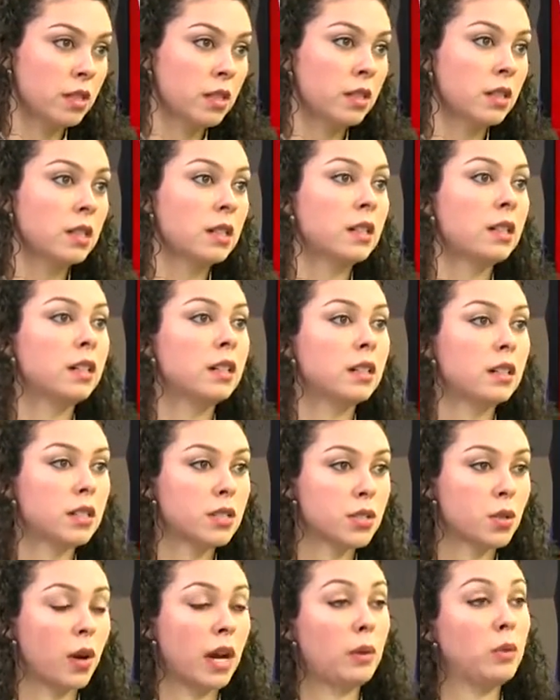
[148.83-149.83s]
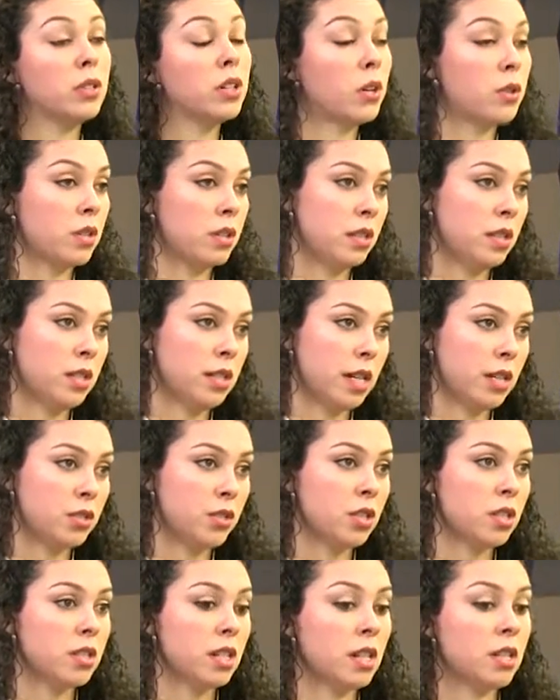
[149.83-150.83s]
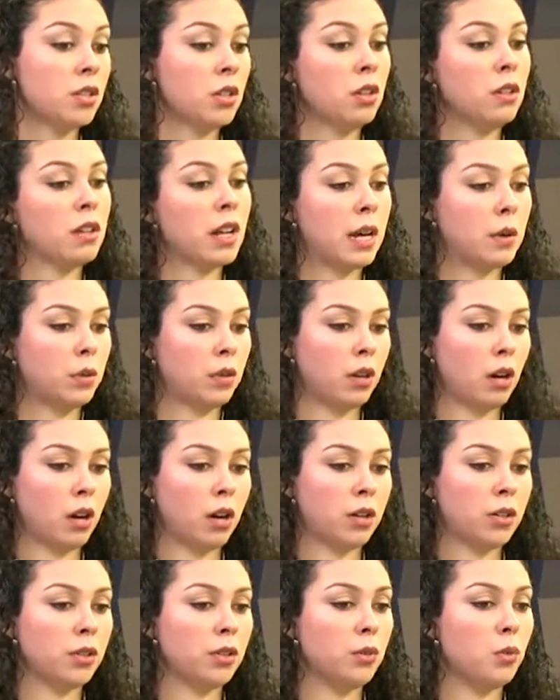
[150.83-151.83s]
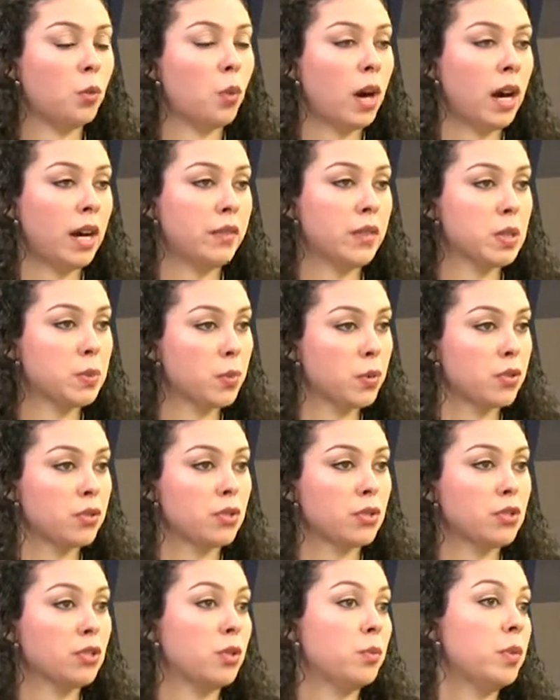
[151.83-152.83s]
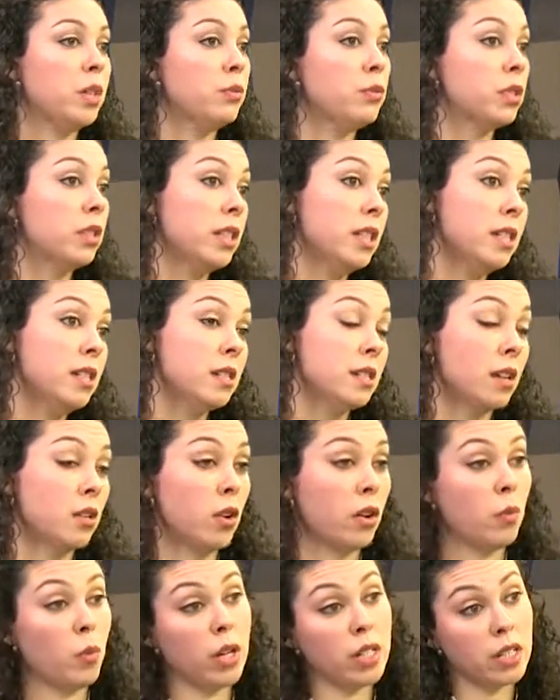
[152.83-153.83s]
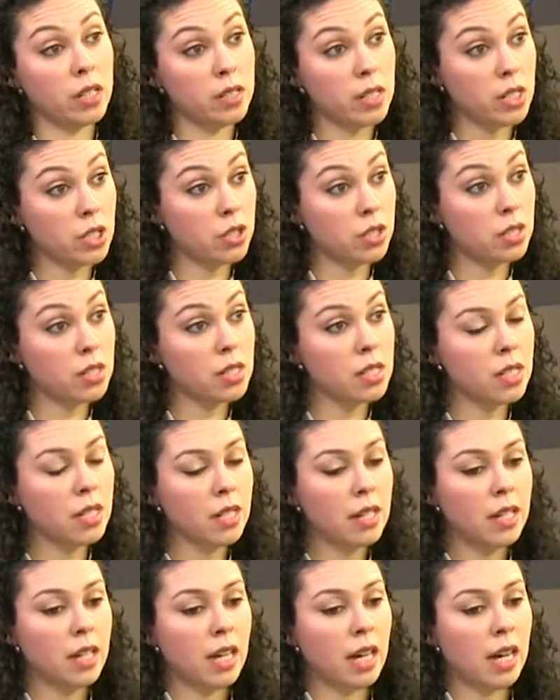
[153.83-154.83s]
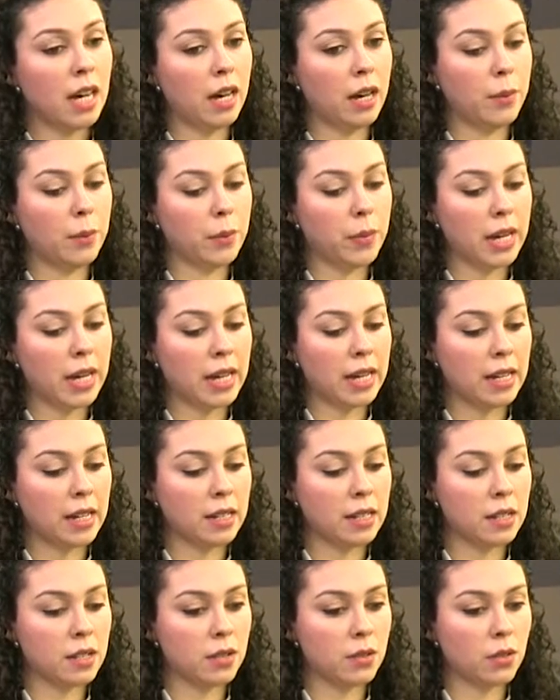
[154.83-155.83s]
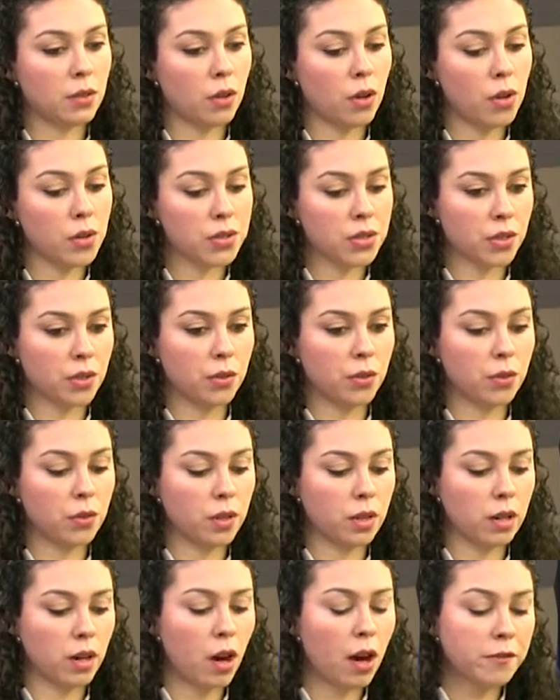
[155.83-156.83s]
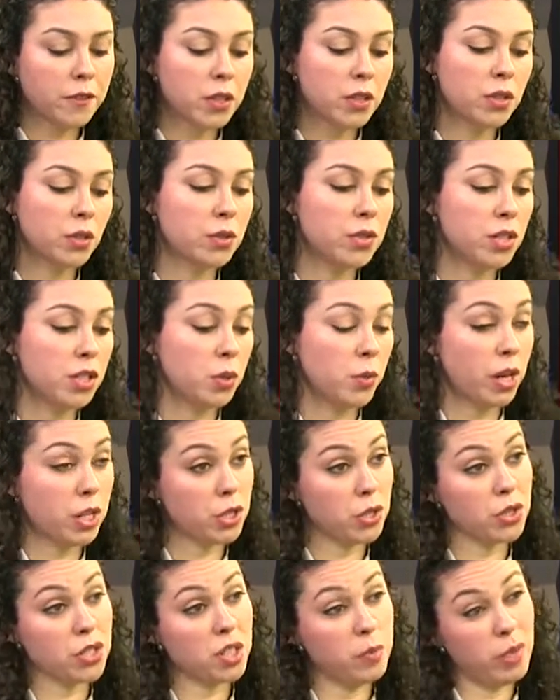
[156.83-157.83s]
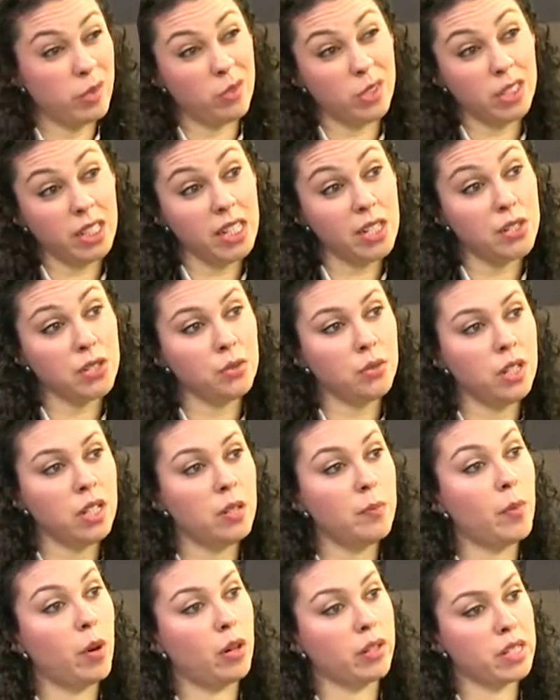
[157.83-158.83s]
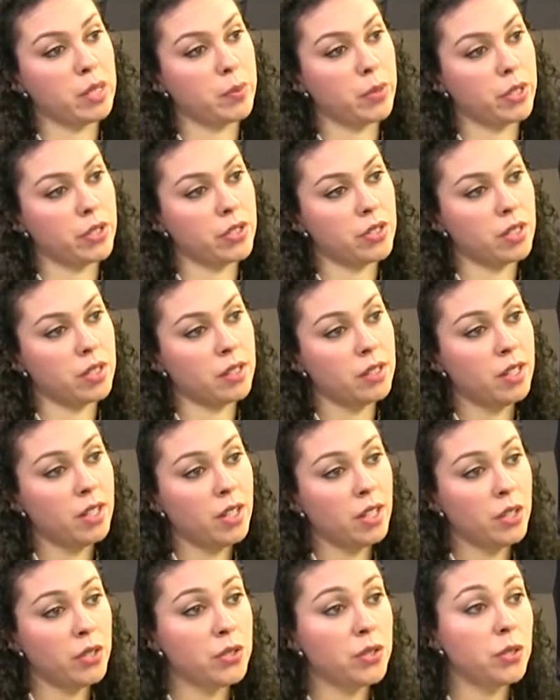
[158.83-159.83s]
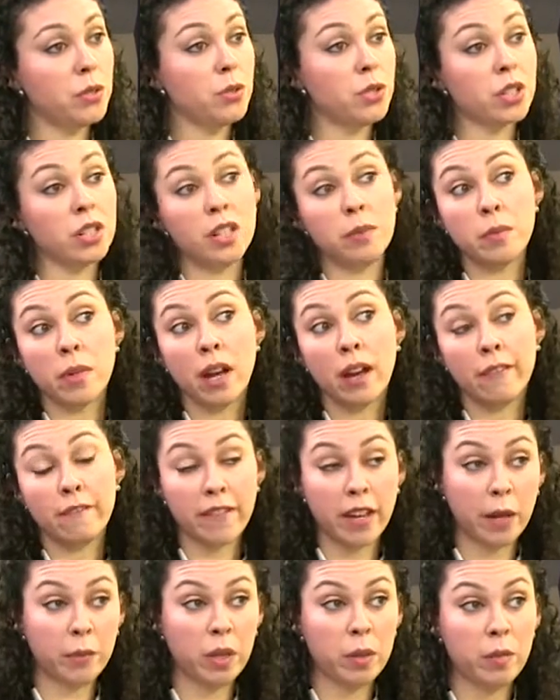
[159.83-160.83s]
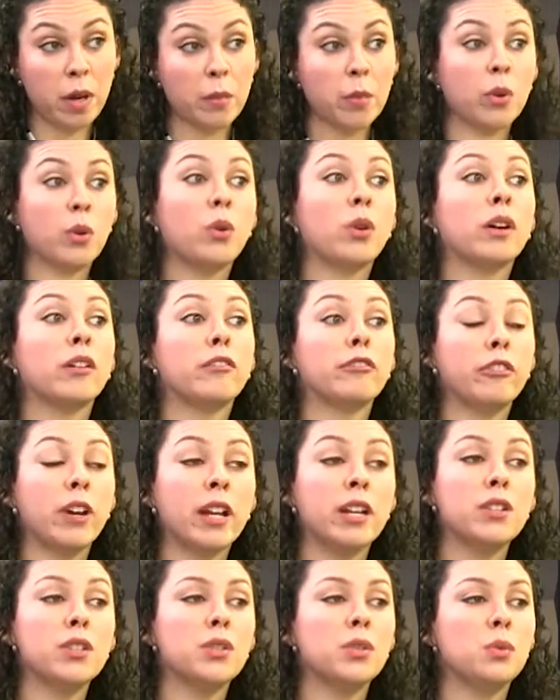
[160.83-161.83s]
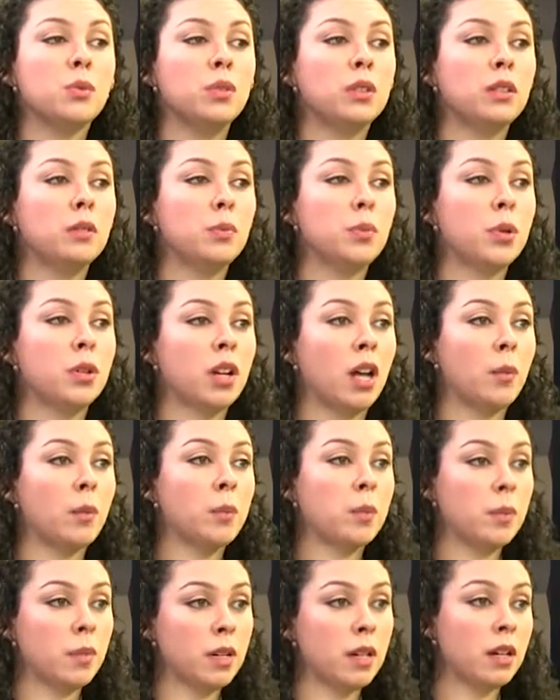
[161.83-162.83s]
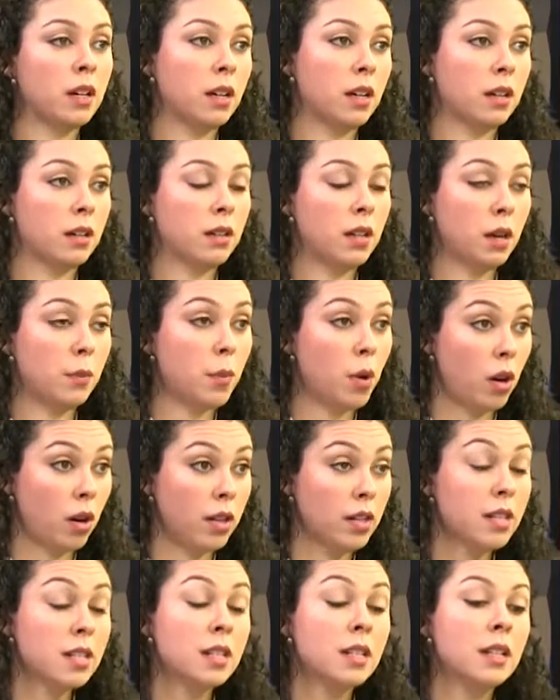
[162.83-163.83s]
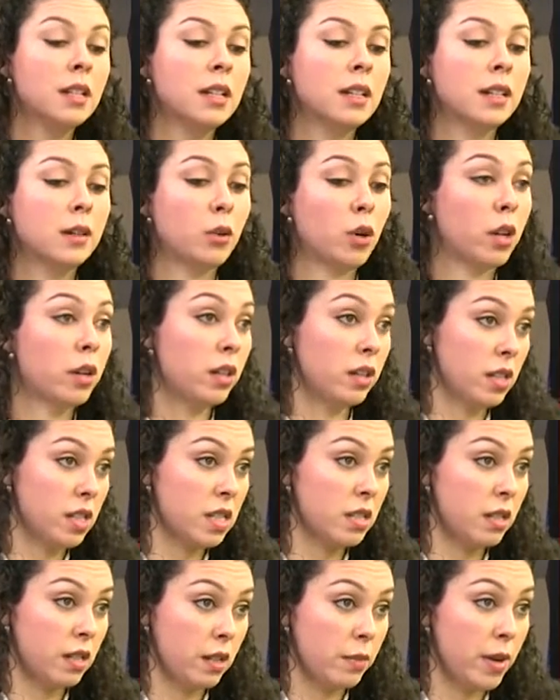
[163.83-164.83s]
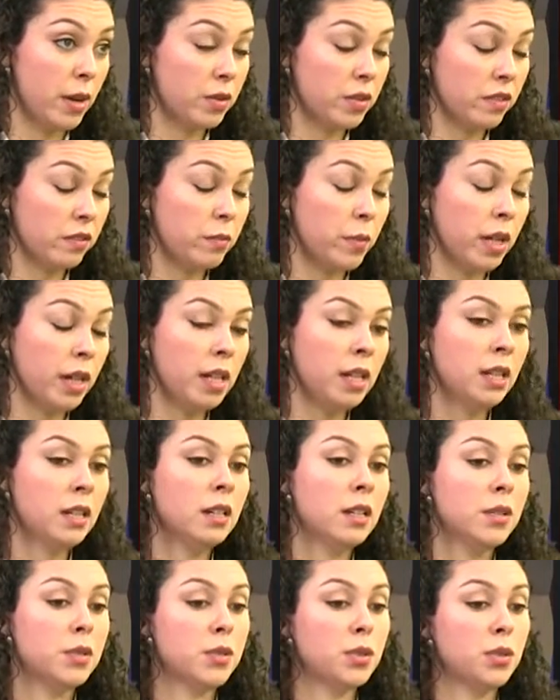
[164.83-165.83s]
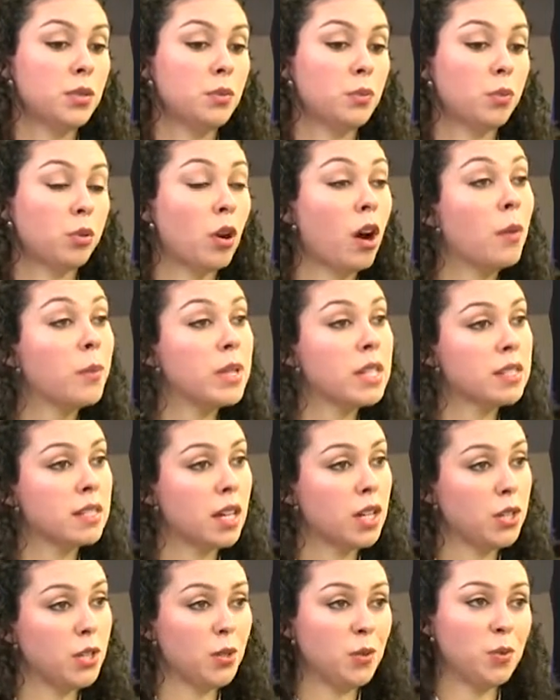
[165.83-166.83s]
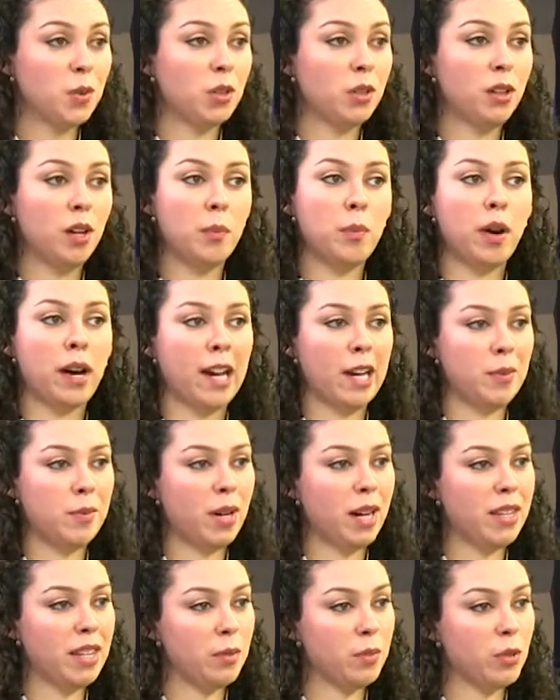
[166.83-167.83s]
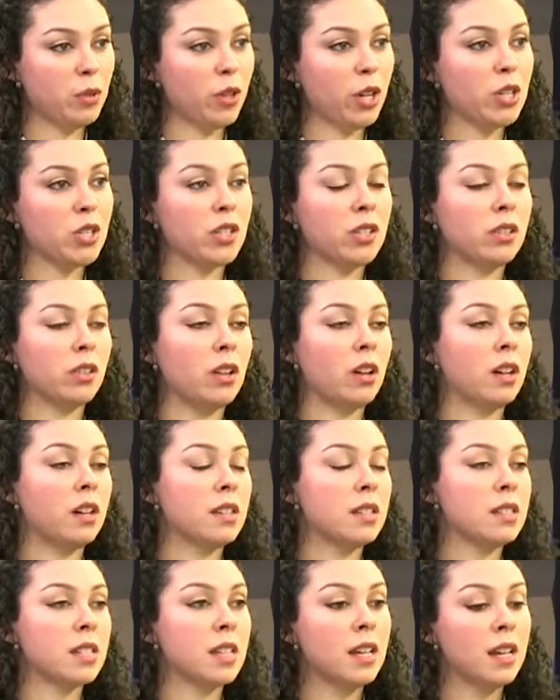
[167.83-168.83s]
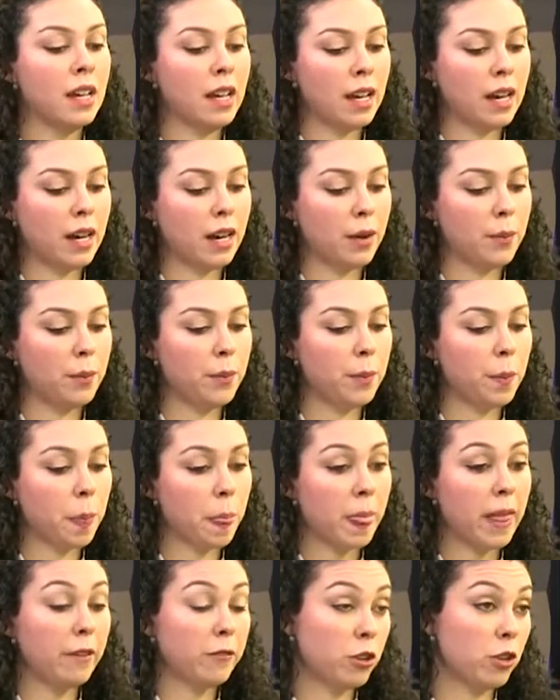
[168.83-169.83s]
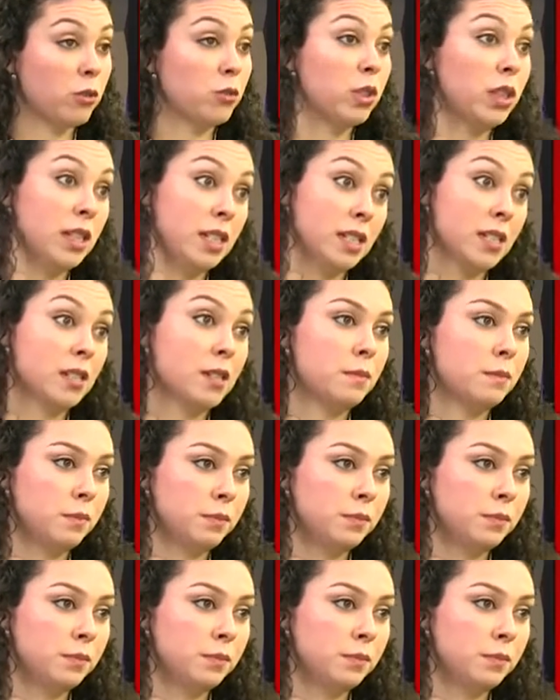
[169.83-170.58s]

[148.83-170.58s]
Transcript: Okay. So I will go to the detention center and I will argue why this person should be released and on what conditions. Um, and also, uh, often in those situations, to be released, you need a bonds person. It's usually a family member or a friend who will put up a, uh, a bond mm-hmm. or a, an amount of money to promise that you will abide by the immigration laws um, if you're released.